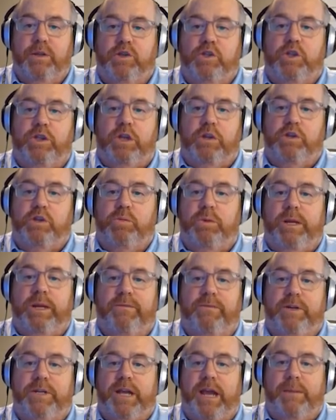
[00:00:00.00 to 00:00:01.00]
There's there's three
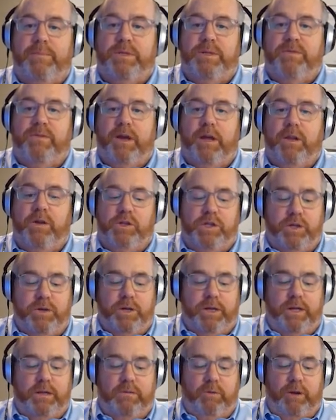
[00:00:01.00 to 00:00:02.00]
different types of color
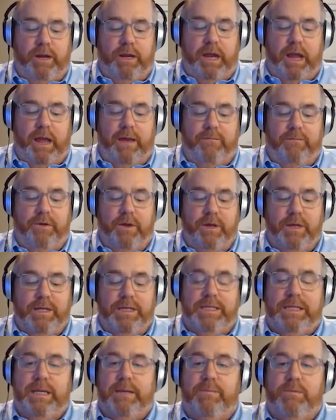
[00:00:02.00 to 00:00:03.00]
tuning, right? You have
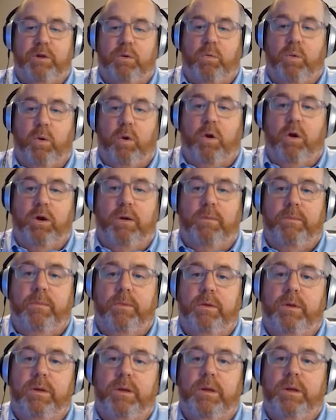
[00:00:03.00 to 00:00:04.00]
dim to
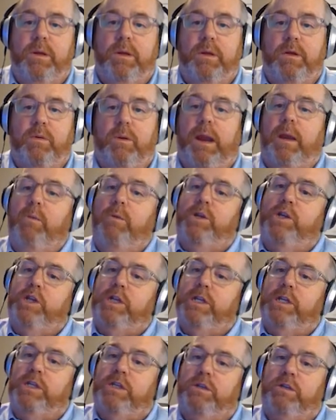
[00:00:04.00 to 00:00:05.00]
warm, right,
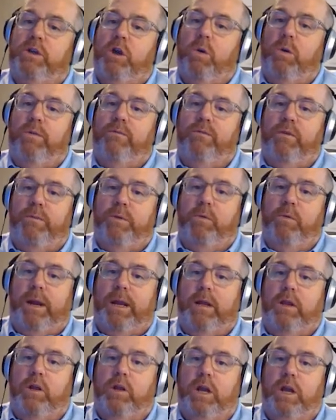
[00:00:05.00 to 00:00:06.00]
which is going from your
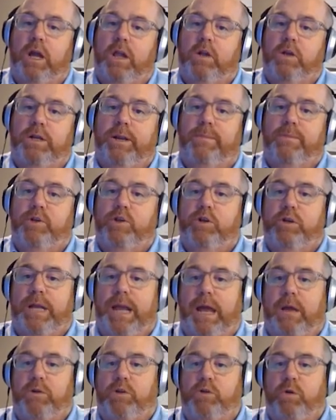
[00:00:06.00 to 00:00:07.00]
regular color temperature
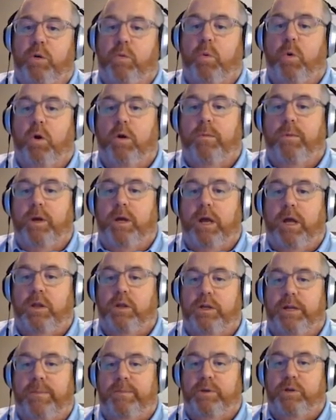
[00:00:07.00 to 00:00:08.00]
down to a warmer
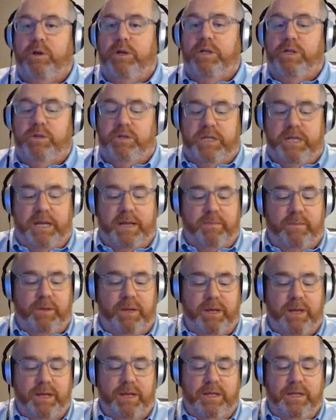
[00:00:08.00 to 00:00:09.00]
color temperature as you dim.
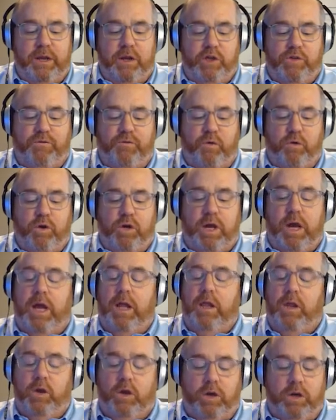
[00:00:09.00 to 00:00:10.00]
There's full
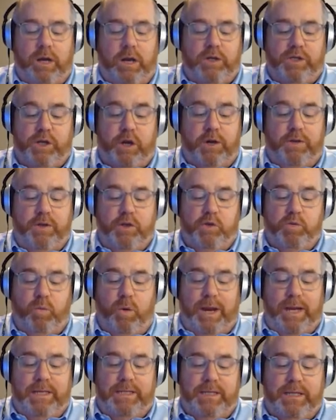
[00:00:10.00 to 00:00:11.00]
color, or sorry, there's
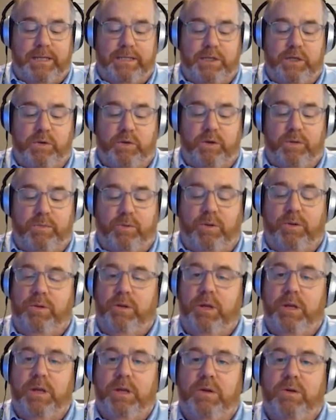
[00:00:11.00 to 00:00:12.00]
white
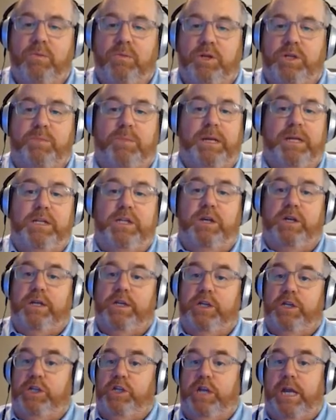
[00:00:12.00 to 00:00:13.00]
tunable, which means you
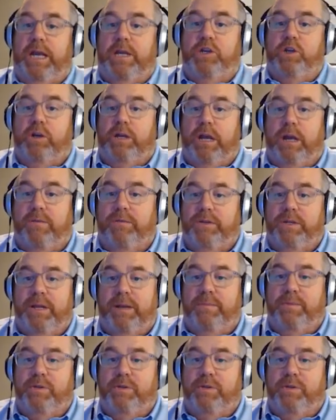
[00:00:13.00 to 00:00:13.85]
can just change your Kelvin